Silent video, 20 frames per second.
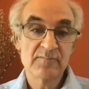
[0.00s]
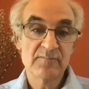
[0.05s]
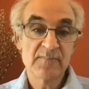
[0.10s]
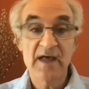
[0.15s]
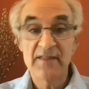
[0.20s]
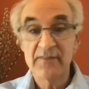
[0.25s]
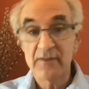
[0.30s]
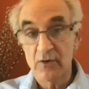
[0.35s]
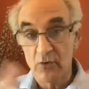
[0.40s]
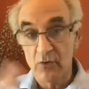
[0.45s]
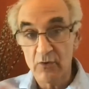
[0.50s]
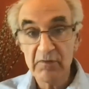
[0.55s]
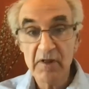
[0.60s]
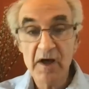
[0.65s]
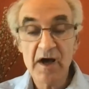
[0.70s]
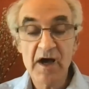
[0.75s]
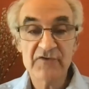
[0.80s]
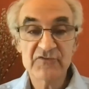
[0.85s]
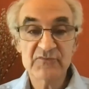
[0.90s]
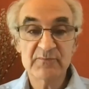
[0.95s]
and then all the
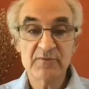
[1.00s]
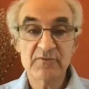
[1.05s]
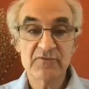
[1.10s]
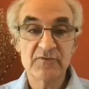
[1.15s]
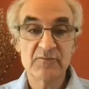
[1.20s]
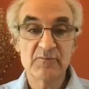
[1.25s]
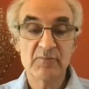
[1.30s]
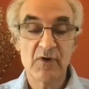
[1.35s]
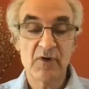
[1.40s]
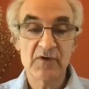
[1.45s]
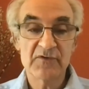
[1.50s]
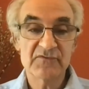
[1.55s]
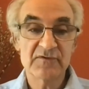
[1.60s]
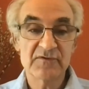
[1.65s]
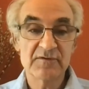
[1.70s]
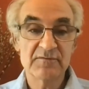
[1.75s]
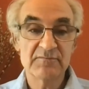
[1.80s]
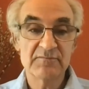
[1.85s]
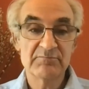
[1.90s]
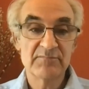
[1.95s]
hospitals in
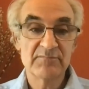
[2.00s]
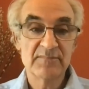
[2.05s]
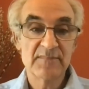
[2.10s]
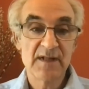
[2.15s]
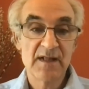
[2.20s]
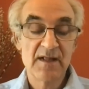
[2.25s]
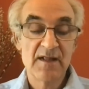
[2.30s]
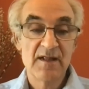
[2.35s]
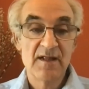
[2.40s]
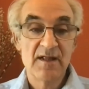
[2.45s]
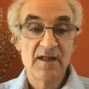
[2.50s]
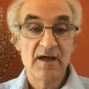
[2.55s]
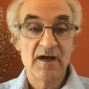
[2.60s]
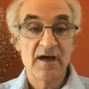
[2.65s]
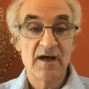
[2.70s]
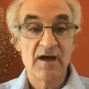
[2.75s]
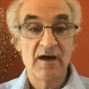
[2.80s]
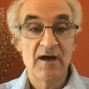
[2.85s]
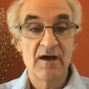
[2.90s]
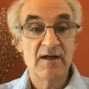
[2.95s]
Boston
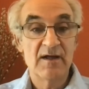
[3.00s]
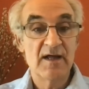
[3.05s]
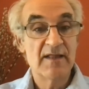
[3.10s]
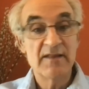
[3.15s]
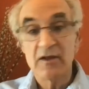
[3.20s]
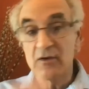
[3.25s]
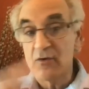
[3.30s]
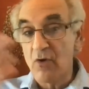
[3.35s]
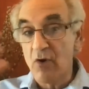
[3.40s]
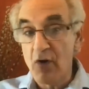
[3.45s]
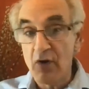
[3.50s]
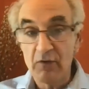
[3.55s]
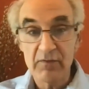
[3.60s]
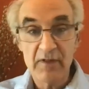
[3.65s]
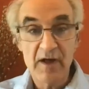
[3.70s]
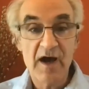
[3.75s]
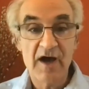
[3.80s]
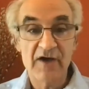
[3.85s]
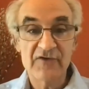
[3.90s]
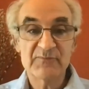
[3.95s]
uh, and then all
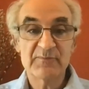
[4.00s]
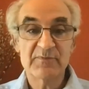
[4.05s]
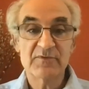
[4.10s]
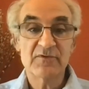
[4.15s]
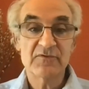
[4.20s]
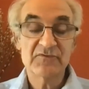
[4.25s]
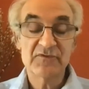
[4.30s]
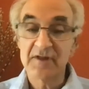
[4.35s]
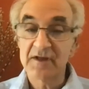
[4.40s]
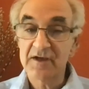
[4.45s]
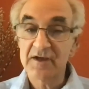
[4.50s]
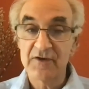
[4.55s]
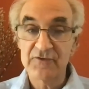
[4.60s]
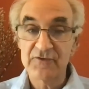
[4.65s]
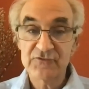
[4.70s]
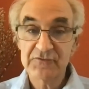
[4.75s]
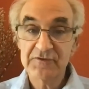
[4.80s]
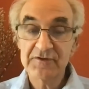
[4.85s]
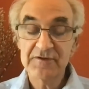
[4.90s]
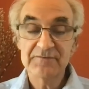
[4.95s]
the hospitals in the
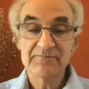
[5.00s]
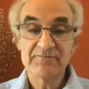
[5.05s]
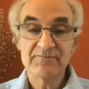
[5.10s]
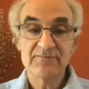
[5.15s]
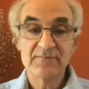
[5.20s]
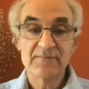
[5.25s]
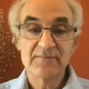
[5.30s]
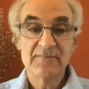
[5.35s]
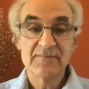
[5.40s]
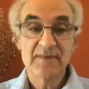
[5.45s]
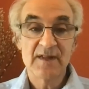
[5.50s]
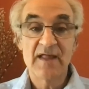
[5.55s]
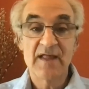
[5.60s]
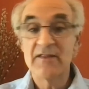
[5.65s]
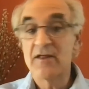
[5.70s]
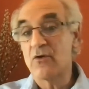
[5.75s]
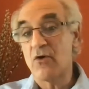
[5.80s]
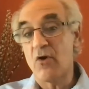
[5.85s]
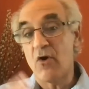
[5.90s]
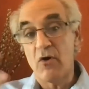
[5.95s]
country, and
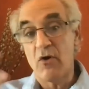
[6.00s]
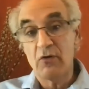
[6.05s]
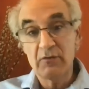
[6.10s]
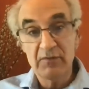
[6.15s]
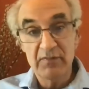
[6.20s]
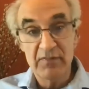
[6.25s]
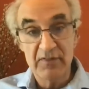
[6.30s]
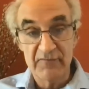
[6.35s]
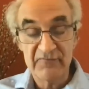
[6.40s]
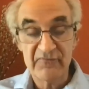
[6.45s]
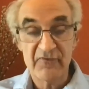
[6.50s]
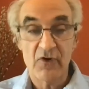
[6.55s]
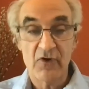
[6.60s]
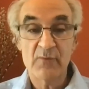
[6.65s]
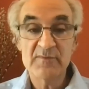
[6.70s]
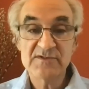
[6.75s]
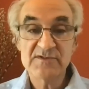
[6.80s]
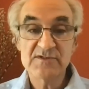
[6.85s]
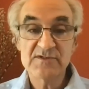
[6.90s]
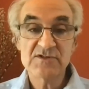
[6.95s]
then all the
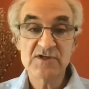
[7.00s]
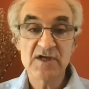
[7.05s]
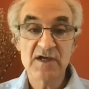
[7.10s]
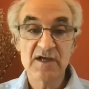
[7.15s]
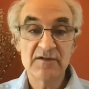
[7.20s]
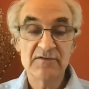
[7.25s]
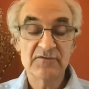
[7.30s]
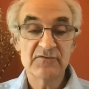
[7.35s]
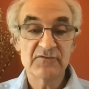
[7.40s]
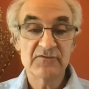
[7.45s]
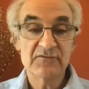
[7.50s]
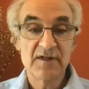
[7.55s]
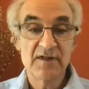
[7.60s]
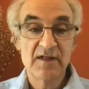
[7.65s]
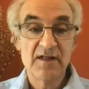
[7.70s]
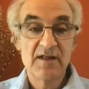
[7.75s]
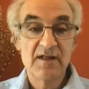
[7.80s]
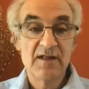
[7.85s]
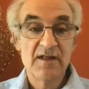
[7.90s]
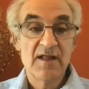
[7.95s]
pharmacy chains.
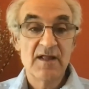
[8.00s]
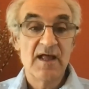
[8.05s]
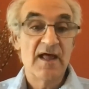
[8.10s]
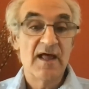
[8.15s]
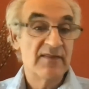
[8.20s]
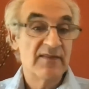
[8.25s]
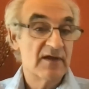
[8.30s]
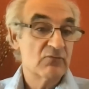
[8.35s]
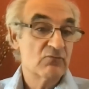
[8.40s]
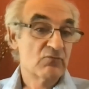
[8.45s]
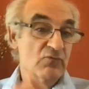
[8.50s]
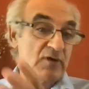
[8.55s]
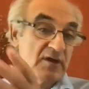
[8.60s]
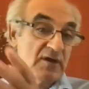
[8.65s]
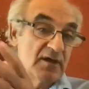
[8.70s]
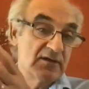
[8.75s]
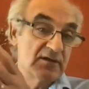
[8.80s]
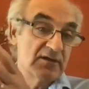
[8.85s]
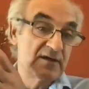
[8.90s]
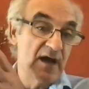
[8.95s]
And then we
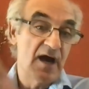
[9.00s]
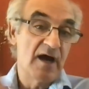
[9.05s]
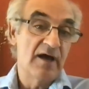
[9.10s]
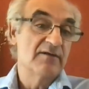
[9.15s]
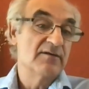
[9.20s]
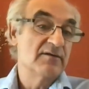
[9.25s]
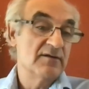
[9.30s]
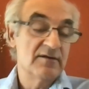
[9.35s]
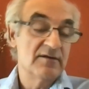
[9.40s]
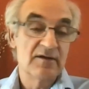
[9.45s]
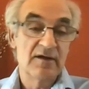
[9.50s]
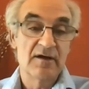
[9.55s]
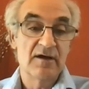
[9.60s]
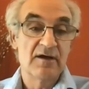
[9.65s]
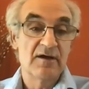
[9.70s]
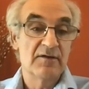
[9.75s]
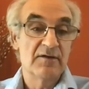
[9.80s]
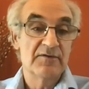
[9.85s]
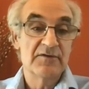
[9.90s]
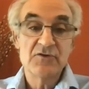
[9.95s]
had gotten
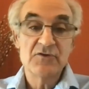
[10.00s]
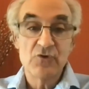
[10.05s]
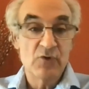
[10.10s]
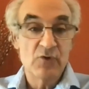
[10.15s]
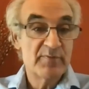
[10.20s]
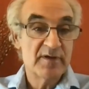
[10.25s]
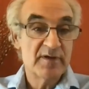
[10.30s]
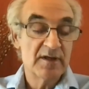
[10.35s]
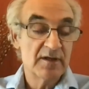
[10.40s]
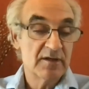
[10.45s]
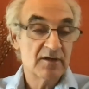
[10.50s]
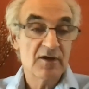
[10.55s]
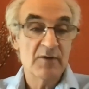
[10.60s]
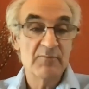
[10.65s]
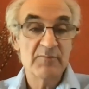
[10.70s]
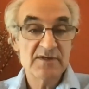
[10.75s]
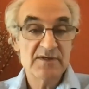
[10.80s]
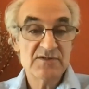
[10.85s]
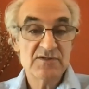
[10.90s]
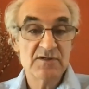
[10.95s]
uh, the European
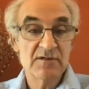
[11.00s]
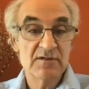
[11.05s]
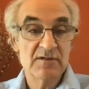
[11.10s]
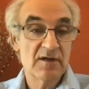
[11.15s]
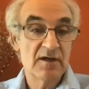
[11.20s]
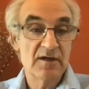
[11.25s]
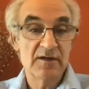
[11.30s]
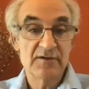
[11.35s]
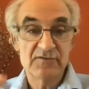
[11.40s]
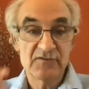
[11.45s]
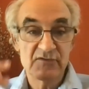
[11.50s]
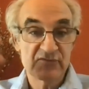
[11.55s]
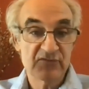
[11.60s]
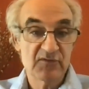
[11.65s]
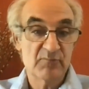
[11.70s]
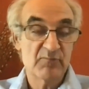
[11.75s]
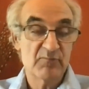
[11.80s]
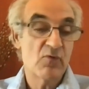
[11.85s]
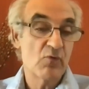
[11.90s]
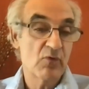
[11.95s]
Commission uh, to
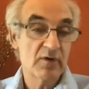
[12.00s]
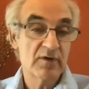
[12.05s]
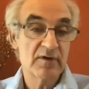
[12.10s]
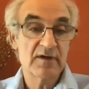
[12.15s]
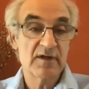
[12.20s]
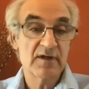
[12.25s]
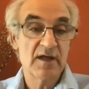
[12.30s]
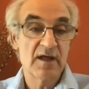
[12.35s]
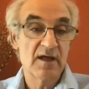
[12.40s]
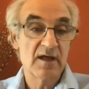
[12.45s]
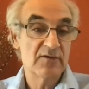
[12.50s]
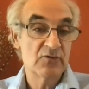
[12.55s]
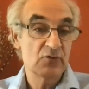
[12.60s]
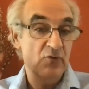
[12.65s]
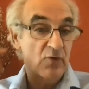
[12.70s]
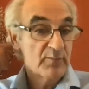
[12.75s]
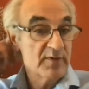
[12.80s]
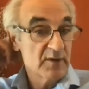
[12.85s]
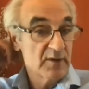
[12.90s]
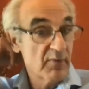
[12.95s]
support, uh,
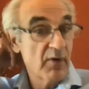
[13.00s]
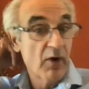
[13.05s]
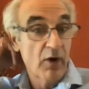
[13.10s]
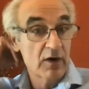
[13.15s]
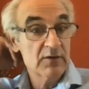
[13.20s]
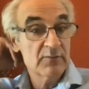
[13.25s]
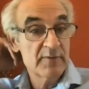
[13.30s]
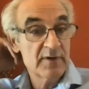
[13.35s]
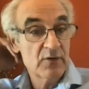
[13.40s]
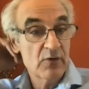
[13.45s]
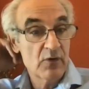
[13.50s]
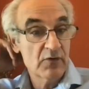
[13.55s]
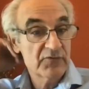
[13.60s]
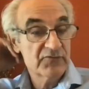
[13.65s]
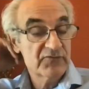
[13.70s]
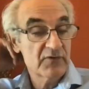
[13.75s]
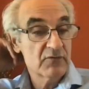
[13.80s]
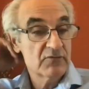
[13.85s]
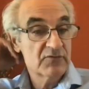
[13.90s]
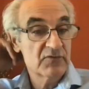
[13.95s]
European Parliament
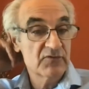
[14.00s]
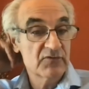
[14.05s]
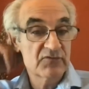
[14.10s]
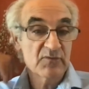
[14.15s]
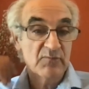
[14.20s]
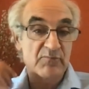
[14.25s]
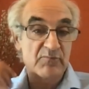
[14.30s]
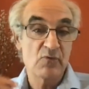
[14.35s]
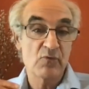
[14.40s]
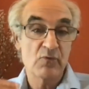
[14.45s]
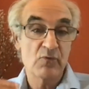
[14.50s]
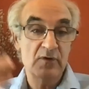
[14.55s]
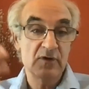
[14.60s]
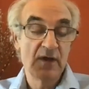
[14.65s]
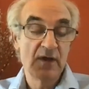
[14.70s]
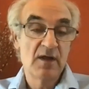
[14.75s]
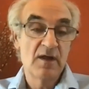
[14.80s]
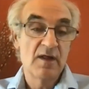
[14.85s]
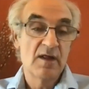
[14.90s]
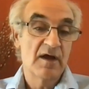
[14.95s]
also to support
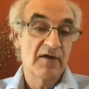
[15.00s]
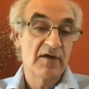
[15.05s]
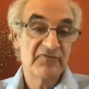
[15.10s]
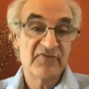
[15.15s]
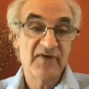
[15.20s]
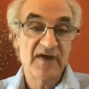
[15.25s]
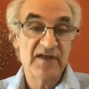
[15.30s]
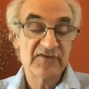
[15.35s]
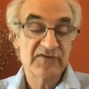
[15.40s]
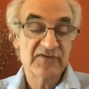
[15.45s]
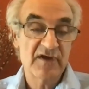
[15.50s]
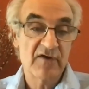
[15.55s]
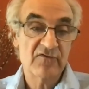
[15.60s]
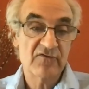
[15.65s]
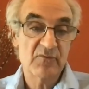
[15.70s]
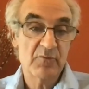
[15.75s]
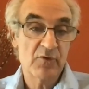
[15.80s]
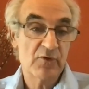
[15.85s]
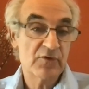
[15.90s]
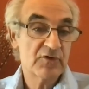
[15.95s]
a phase out
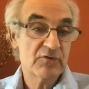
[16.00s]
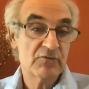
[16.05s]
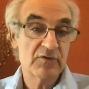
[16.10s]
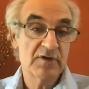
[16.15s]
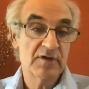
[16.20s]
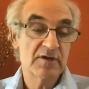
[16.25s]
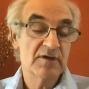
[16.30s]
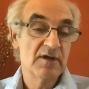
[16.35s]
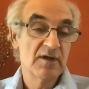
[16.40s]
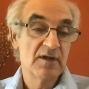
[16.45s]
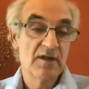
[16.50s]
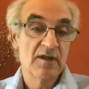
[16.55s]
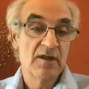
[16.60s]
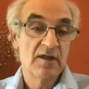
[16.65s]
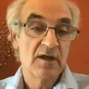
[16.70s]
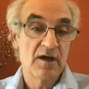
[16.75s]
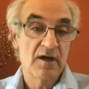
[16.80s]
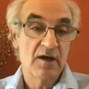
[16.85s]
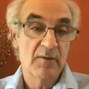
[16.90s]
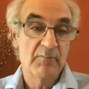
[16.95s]
of mercury
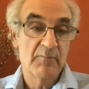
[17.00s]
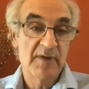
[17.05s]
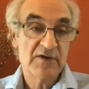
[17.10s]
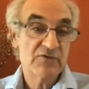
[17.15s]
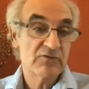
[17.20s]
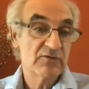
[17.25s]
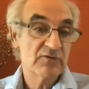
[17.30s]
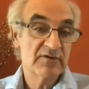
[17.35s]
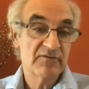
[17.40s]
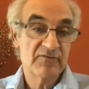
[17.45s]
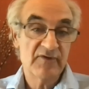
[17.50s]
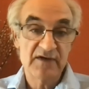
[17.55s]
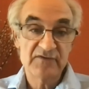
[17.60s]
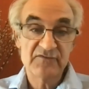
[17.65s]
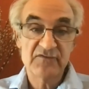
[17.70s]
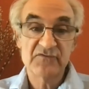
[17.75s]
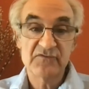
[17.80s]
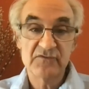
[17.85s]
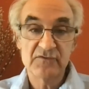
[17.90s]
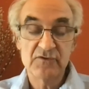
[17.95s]
uh, measuring
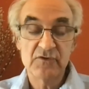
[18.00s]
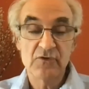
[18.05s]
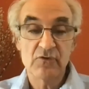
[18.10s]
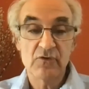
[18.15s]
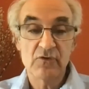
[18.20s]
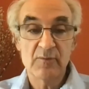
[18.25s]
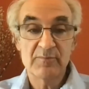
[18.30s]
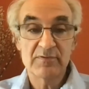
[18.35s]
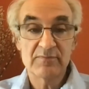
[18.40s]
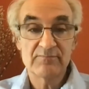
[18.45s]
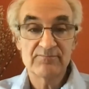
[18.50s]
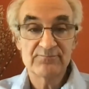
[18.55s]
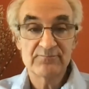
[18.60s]
devices in Europe.